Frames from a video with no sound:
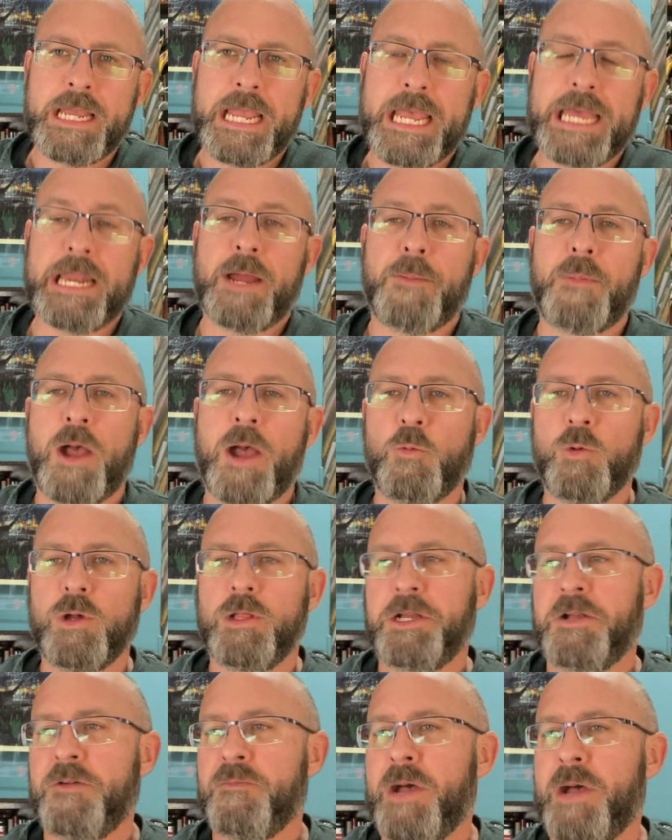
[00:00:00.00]
And am I
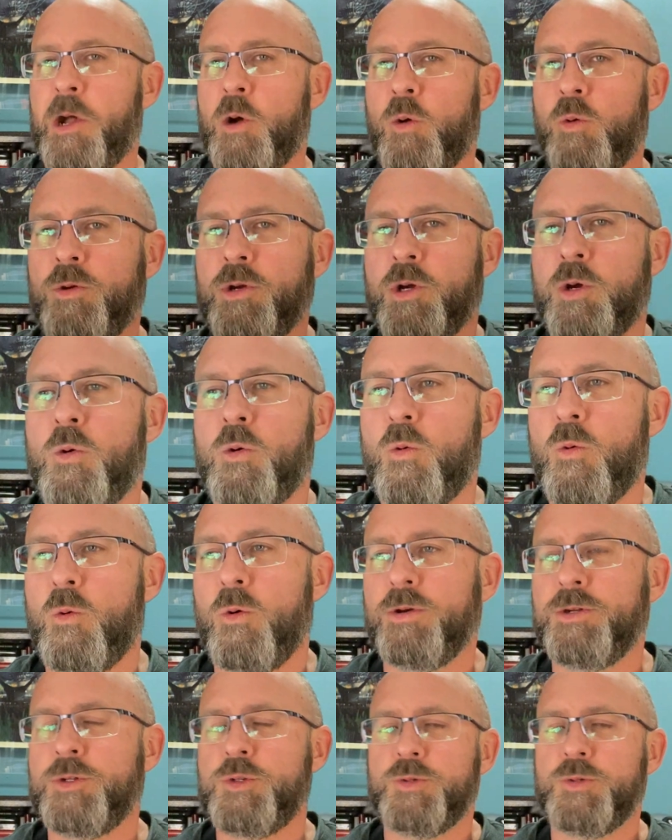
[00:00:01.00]
willing of my own
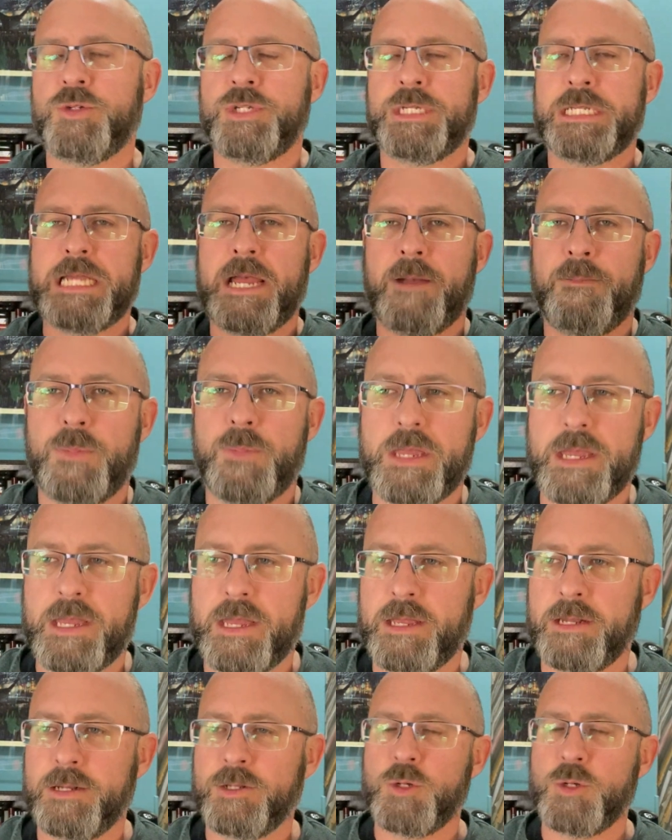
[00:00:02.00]
accord to step
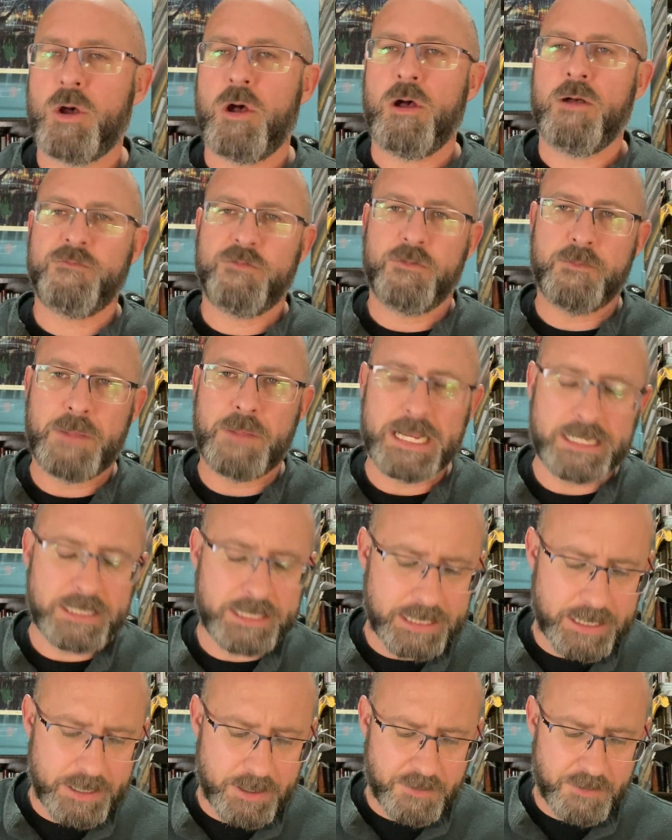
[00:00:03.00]
in, to offer
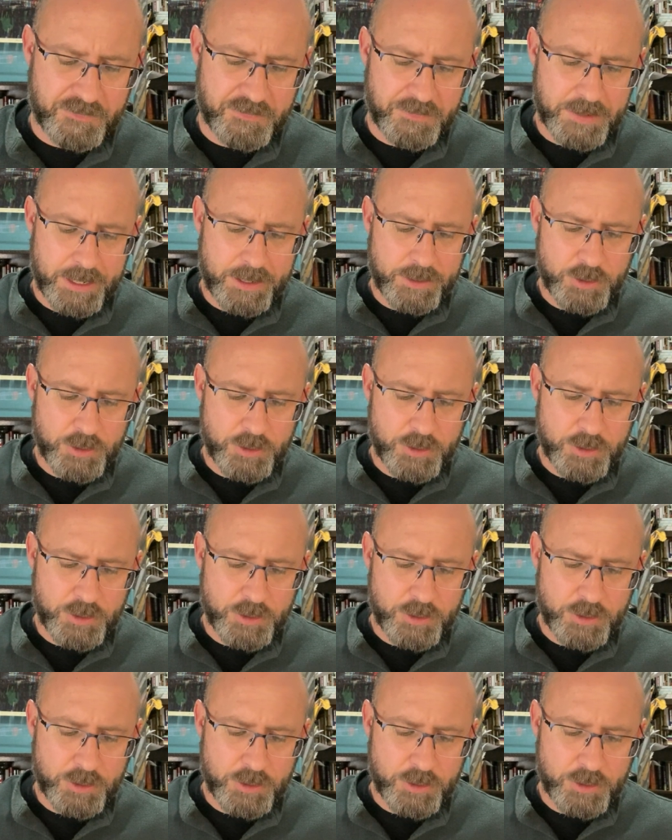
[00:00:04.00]
myself,